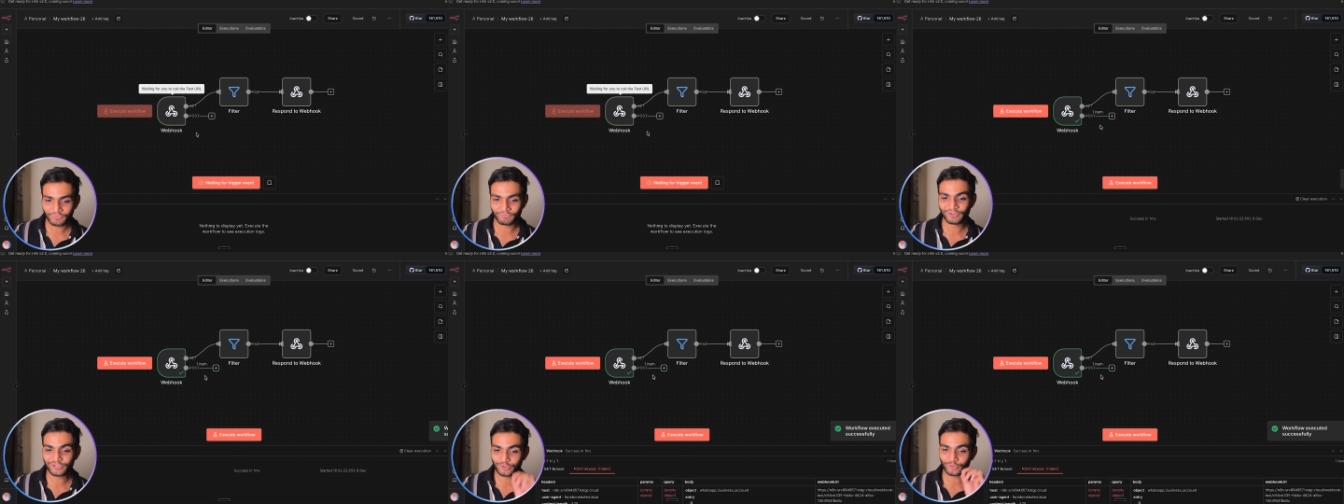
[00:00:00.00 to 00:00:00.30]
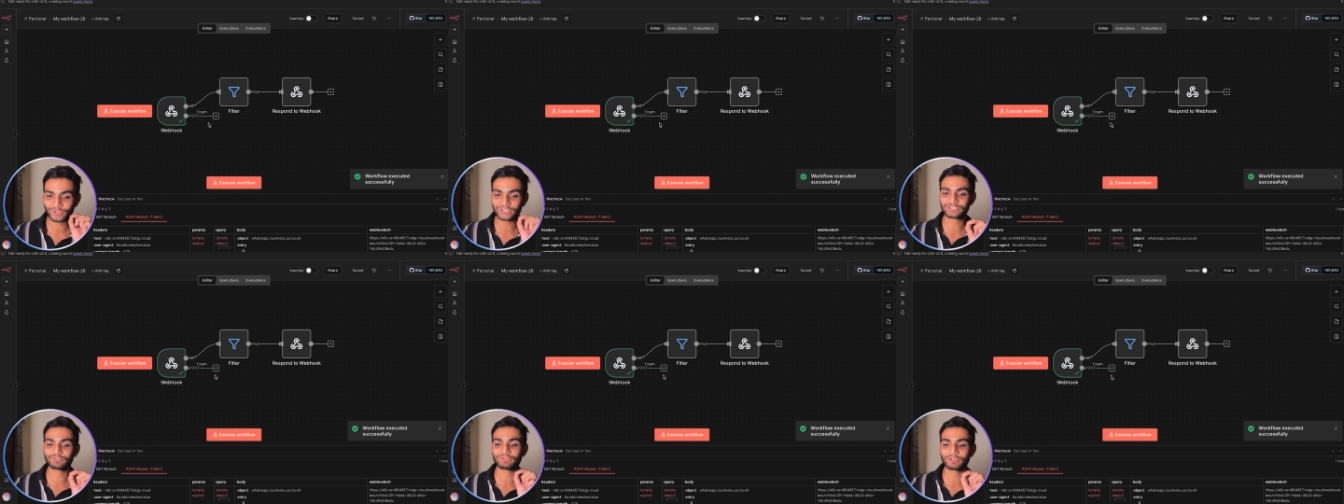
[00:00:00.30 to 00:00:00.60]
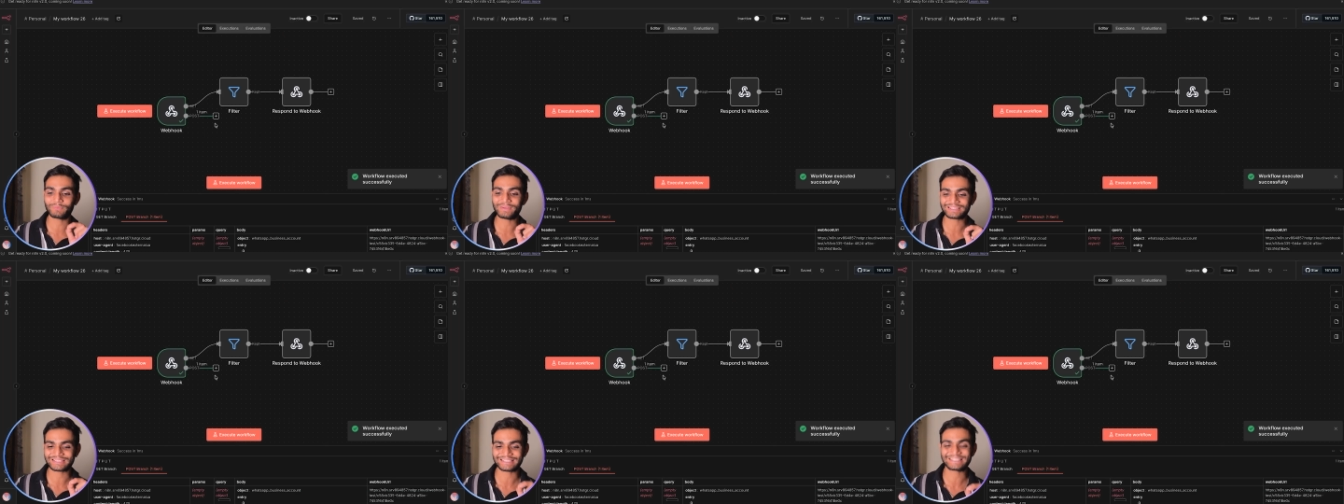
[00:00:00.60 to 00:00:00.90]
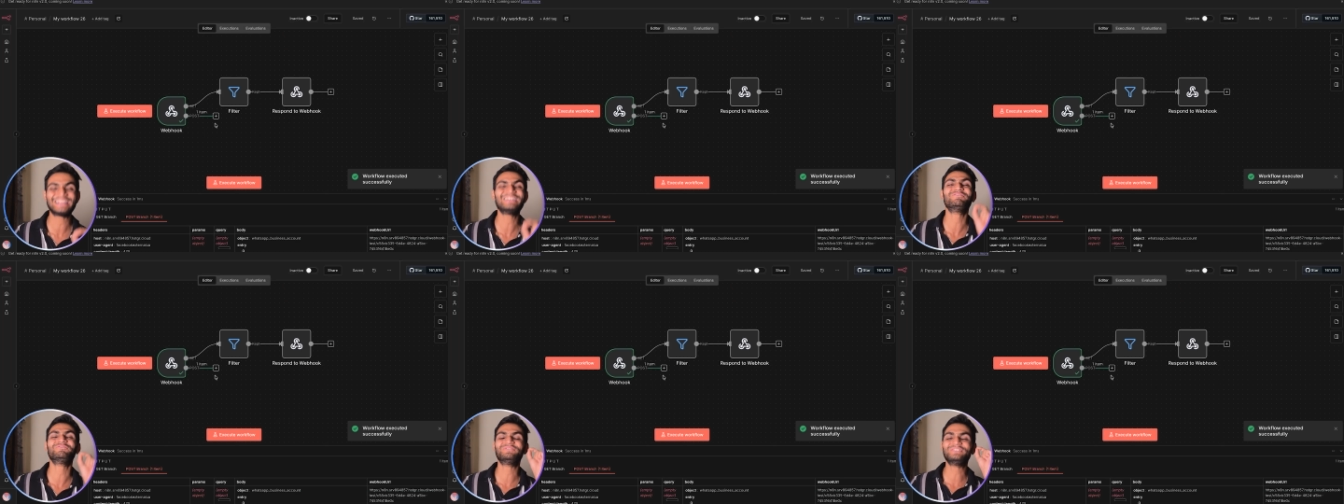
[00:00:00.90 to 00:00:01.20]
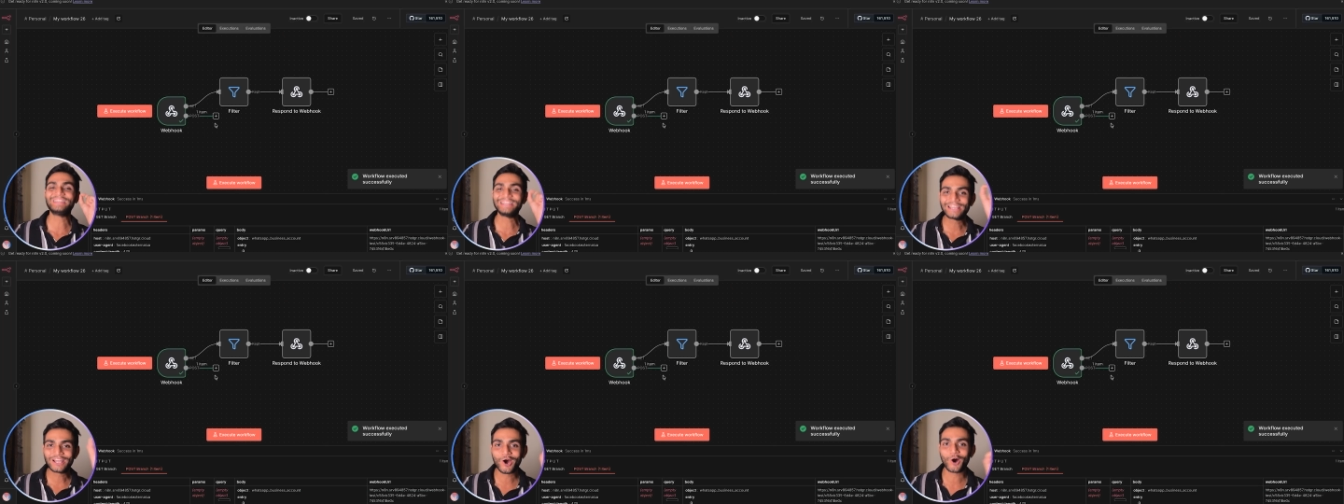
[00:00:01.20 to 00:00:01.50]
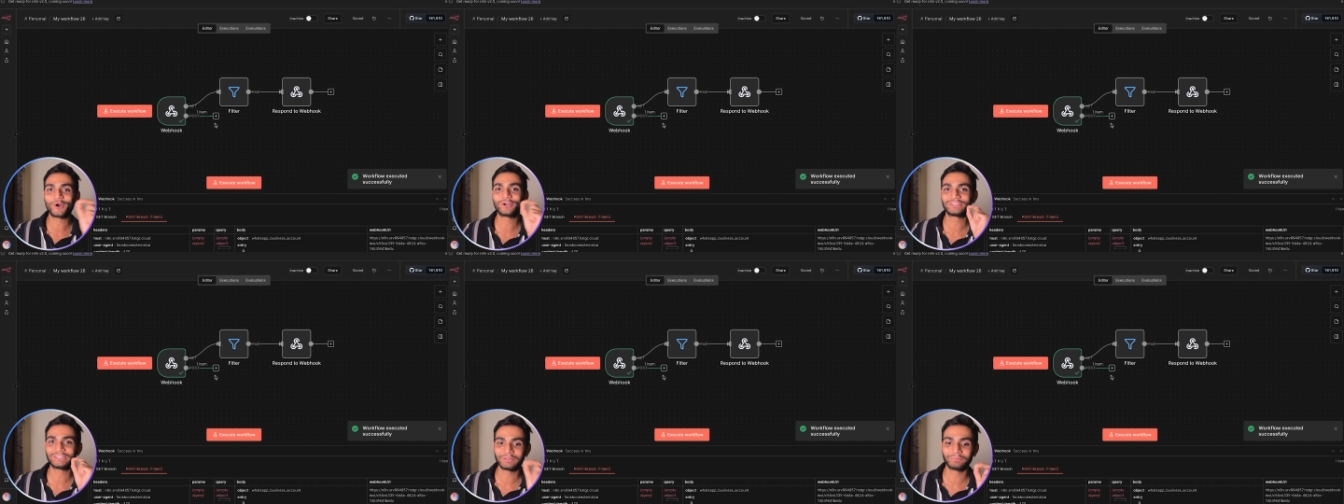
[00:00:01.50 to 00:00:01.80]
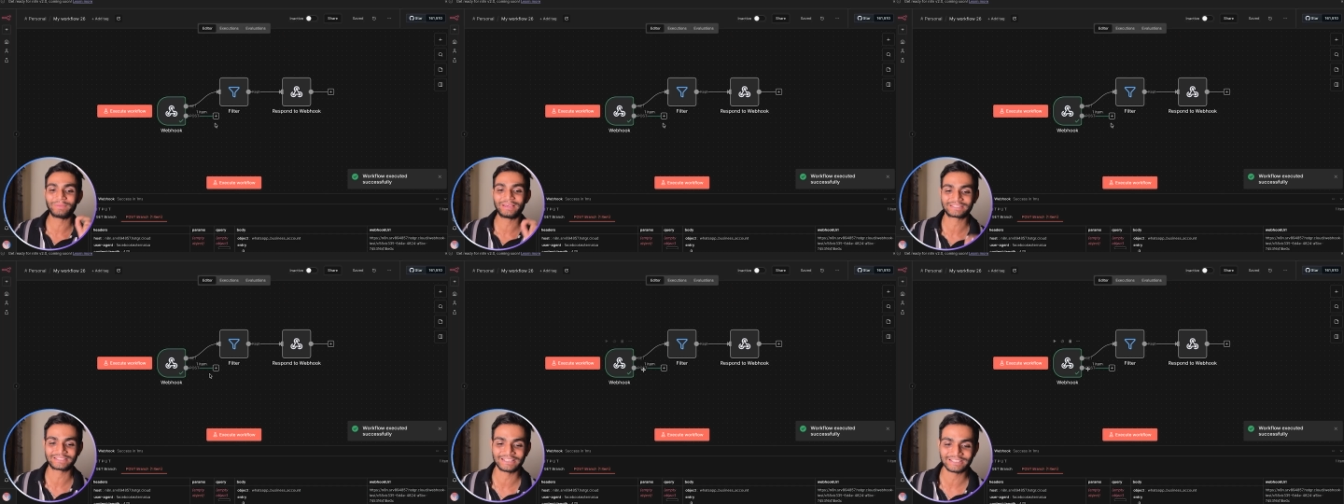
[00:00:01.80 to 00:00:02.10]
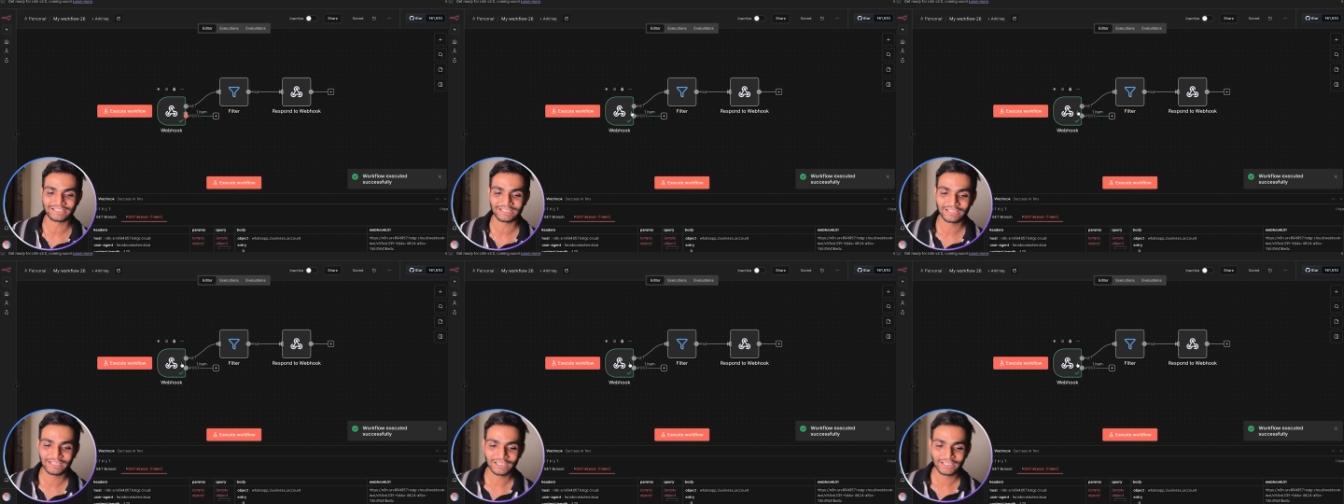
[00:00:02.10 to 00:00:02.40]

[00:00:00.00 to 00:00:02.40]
we should receive the message and we got the message.